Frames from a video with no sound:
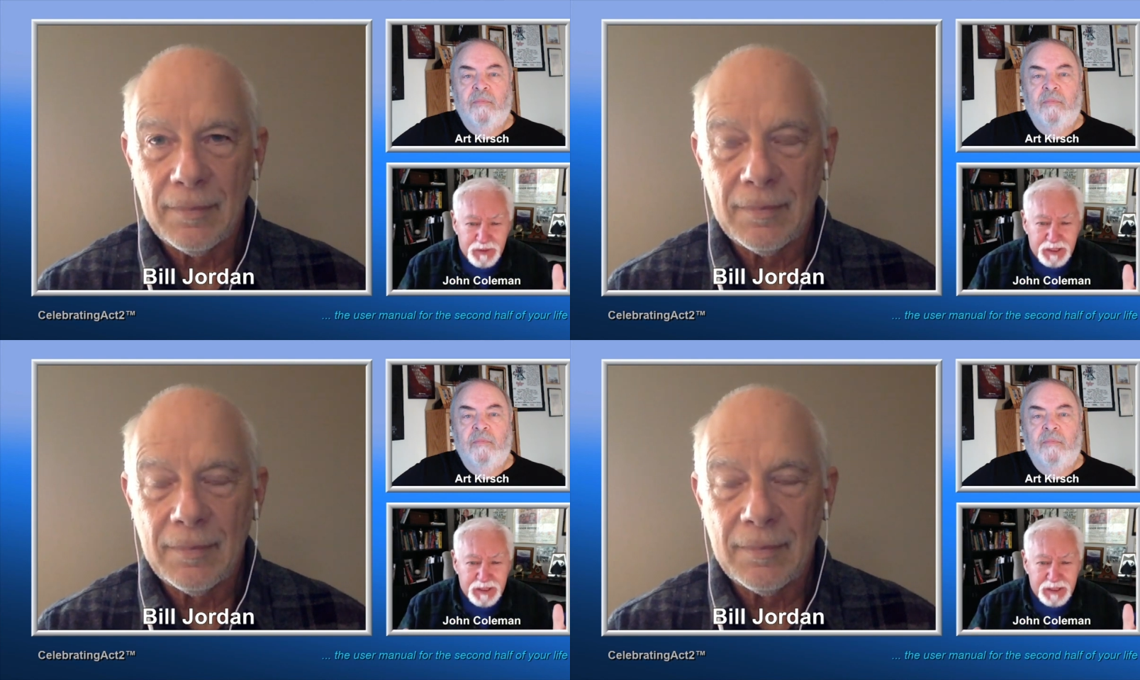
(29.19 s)

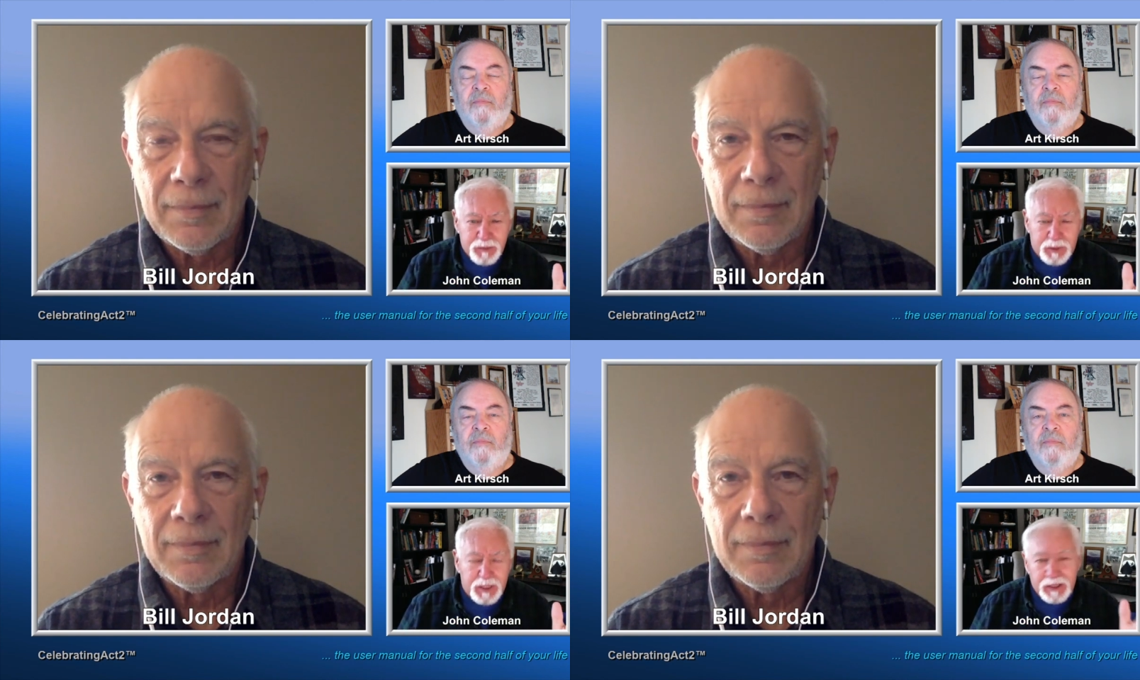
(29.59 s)
Speaker 1: and that's
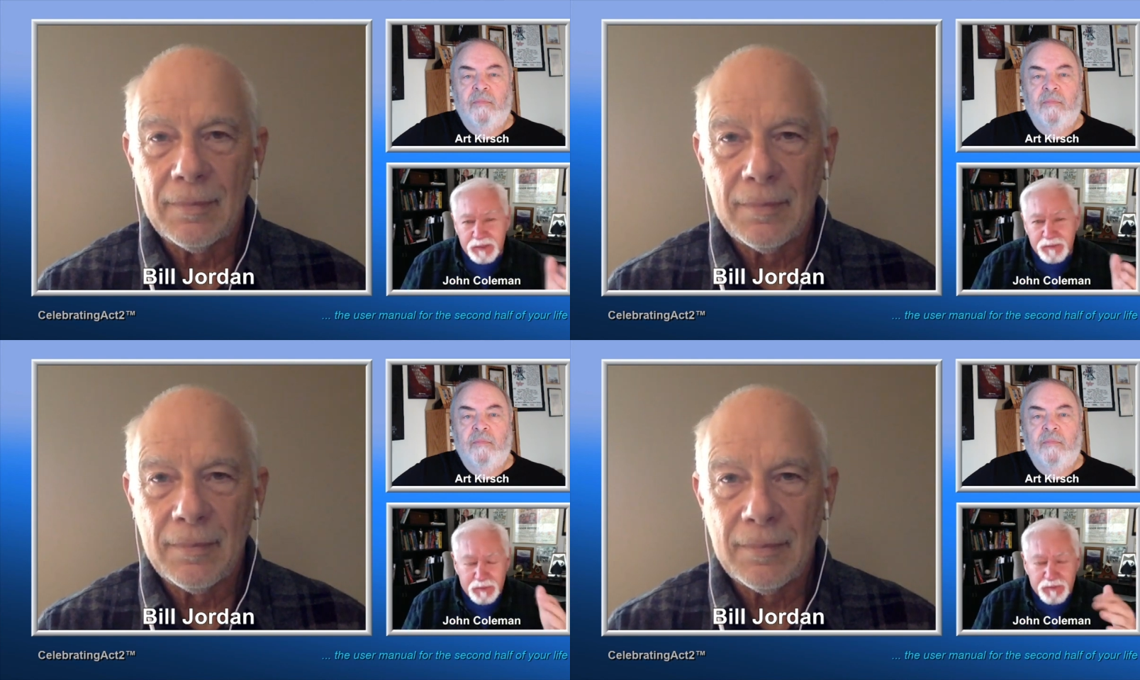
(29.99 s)
why i
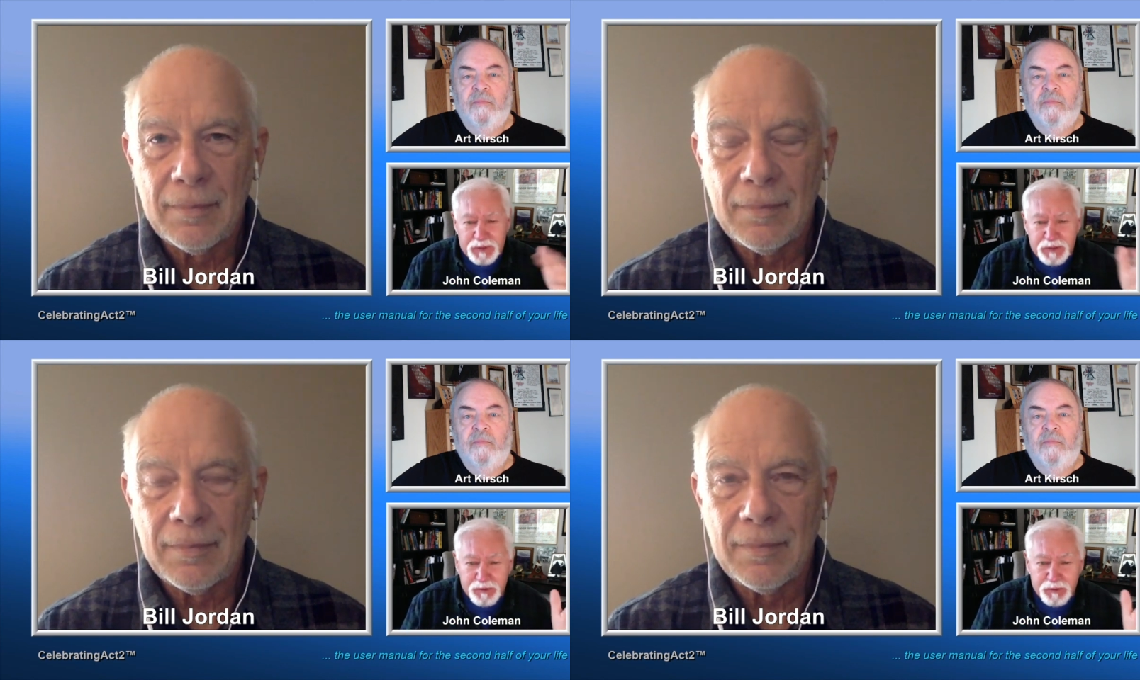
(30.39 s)
have uh,
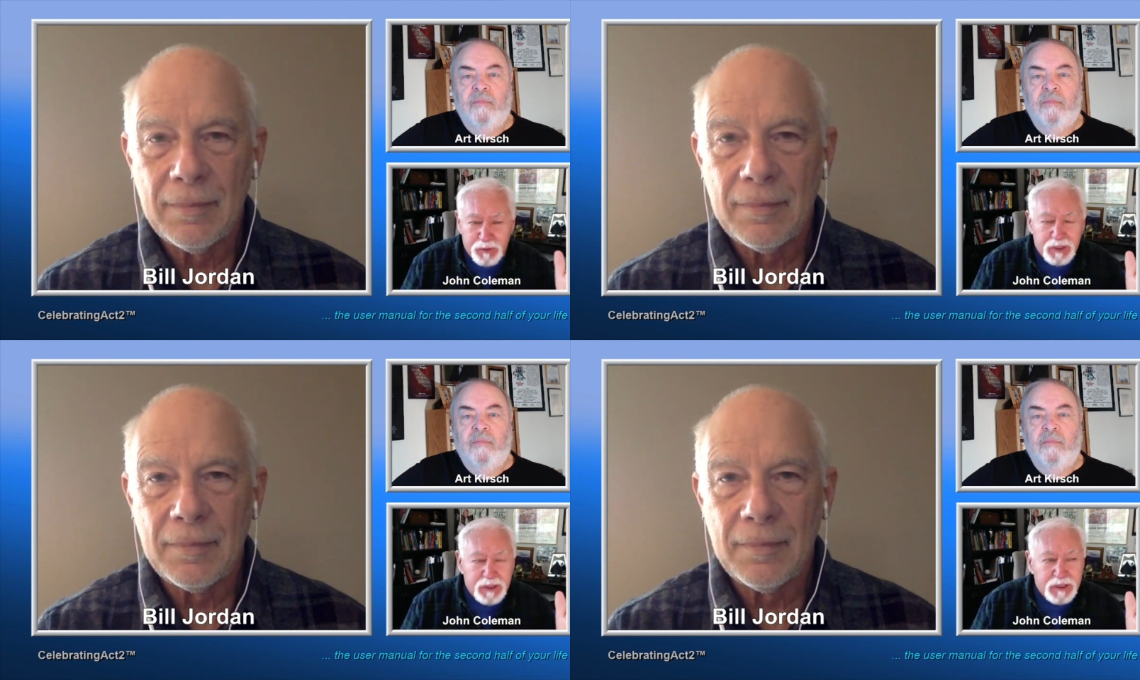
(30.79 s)
friends
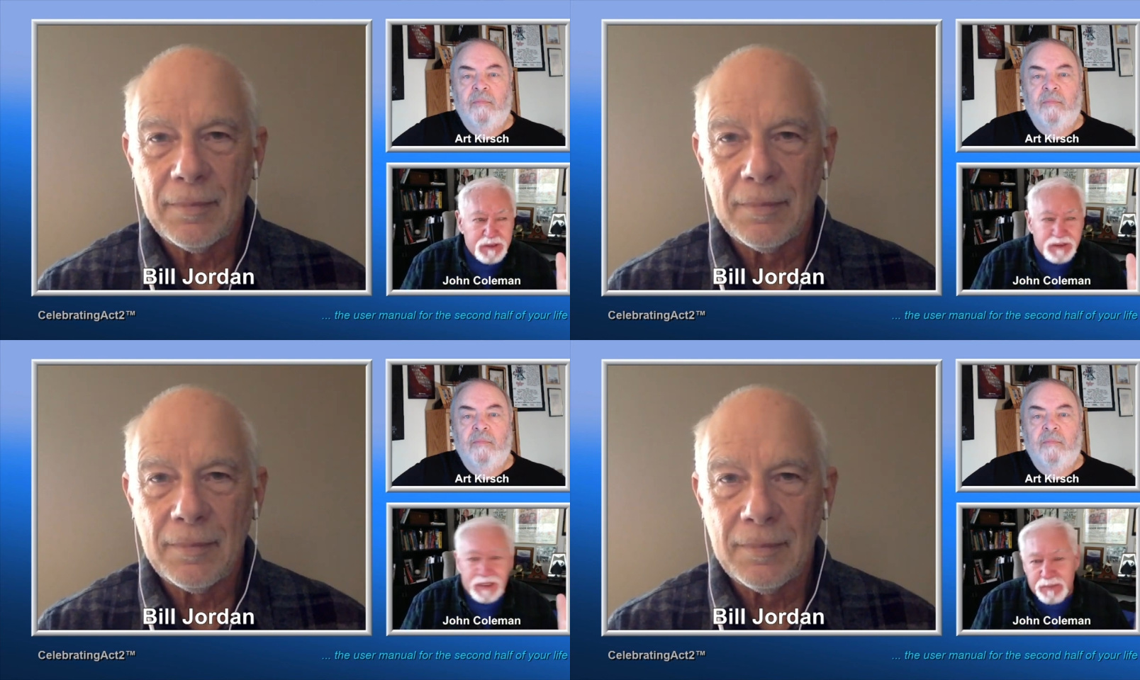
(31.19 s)
who
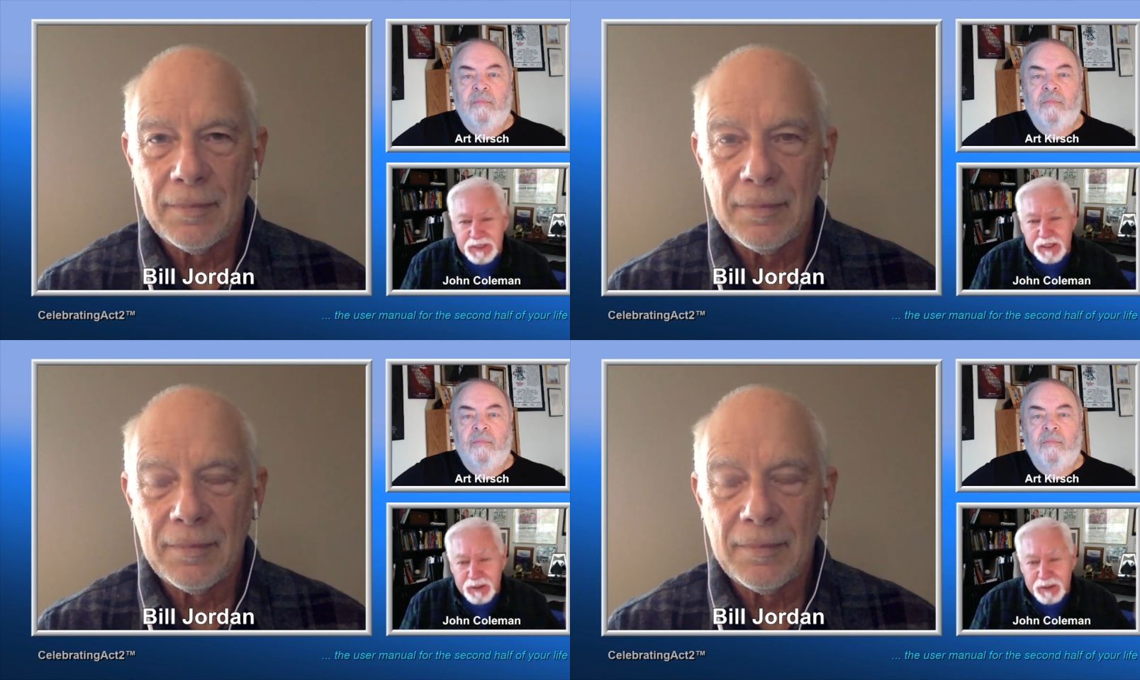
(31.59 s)
send me